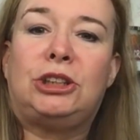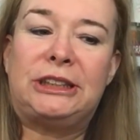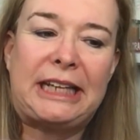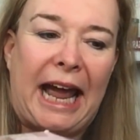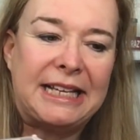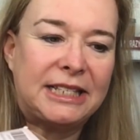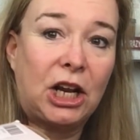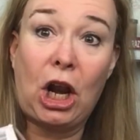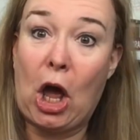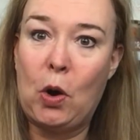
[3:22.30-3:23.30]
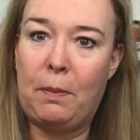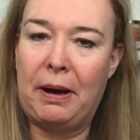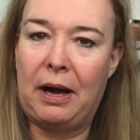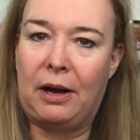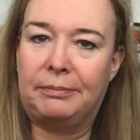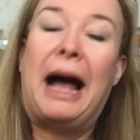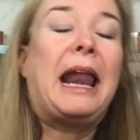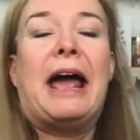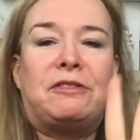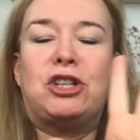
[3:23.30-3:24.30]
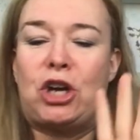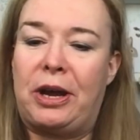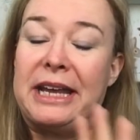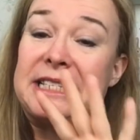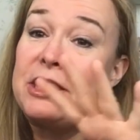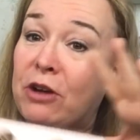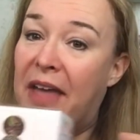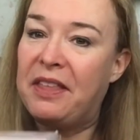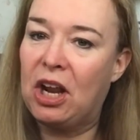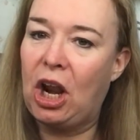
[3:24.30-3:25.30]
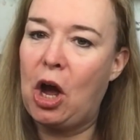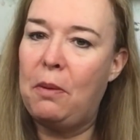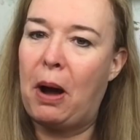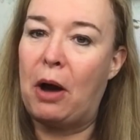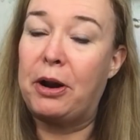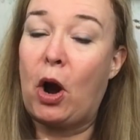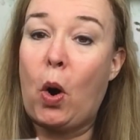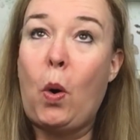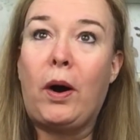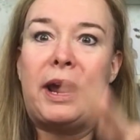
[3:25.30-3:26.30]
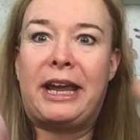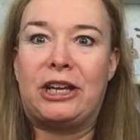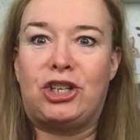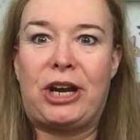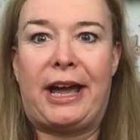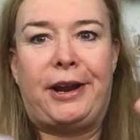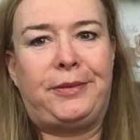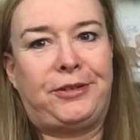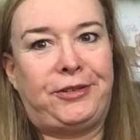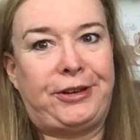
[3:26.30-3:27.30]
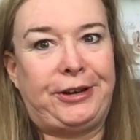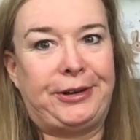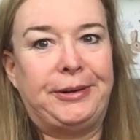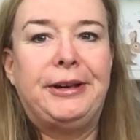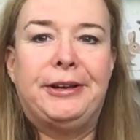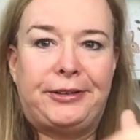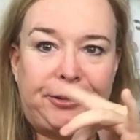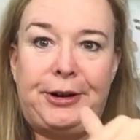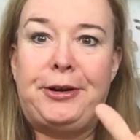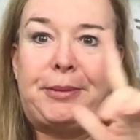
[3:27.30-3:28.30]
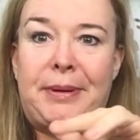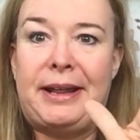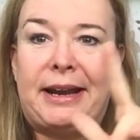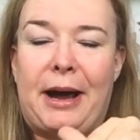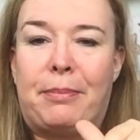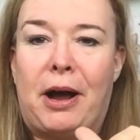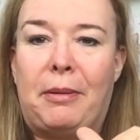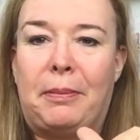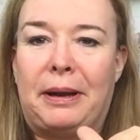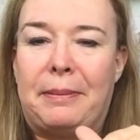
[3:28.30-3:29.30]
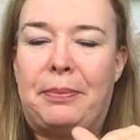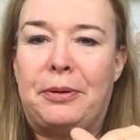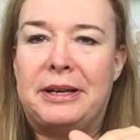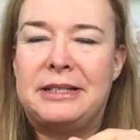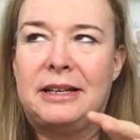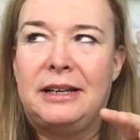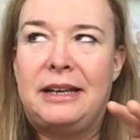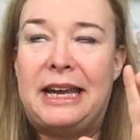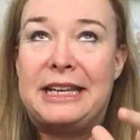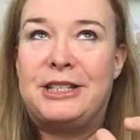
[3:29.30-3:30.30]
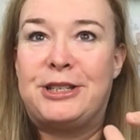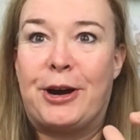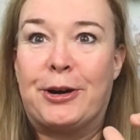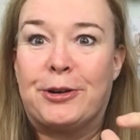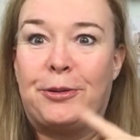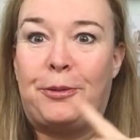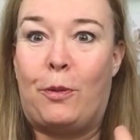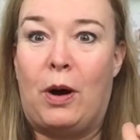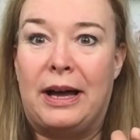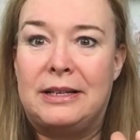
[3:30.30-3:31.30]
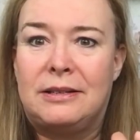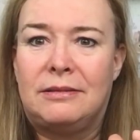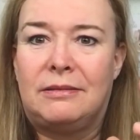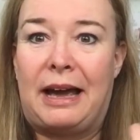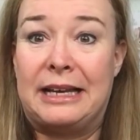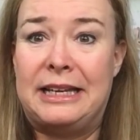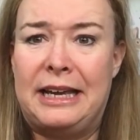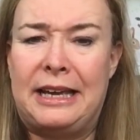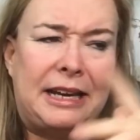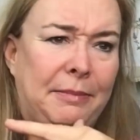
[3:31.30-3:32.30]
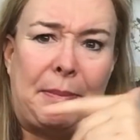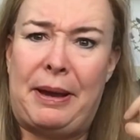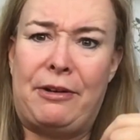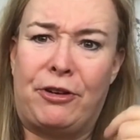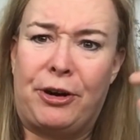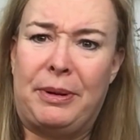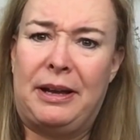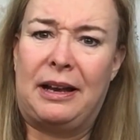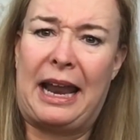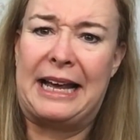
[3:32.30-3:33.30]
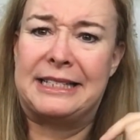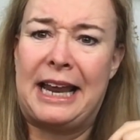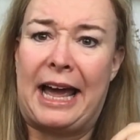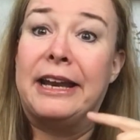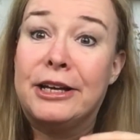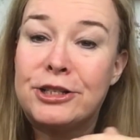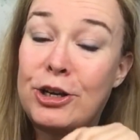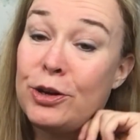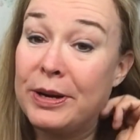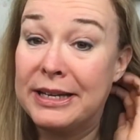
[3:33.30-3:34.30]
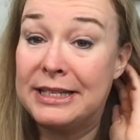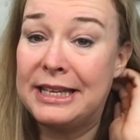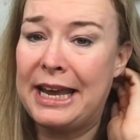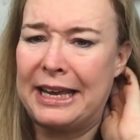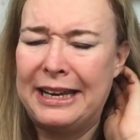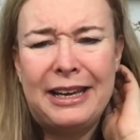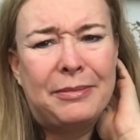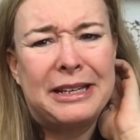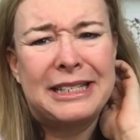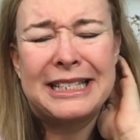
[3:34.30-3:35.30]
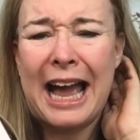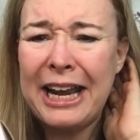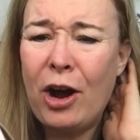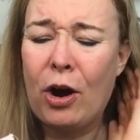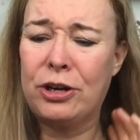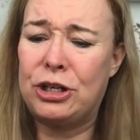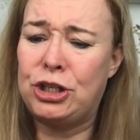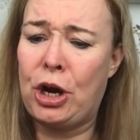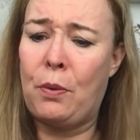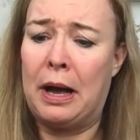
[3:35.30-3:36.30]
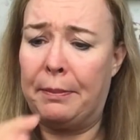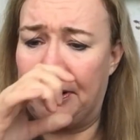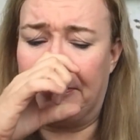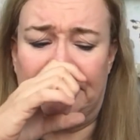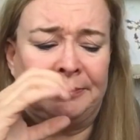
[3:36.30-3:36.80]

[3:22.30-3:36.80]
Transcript: just has the globe up. I'll have to show you. It's either got the globe on it or it can shine on the ceiling. So here in a minute, I'll probably put, insert what I done in my bedroom last night so you can see it. It's kind of hard to show up.